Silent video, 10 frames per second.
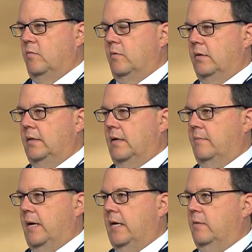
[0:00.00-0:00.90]
really
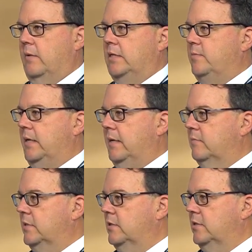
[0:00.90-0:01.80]
um, Halloween's
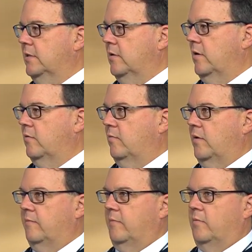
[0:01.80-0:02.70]
become such a, a,
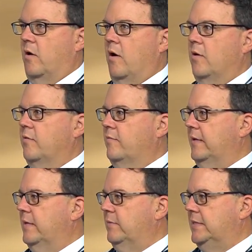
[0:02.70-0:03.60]
a longer
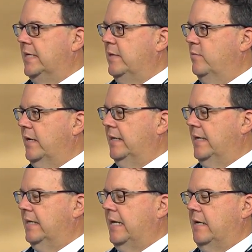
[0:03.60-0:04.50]
thing that we
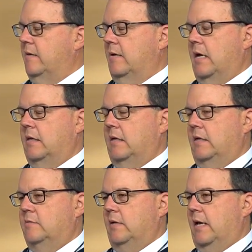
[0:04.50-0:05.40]
yeah. celebrate. A lot of other
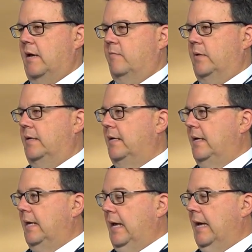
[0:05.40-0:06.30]
holidays we have, but
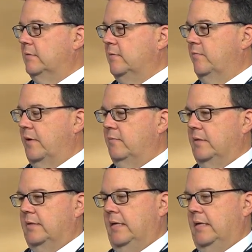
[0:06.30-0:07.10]
have some fun with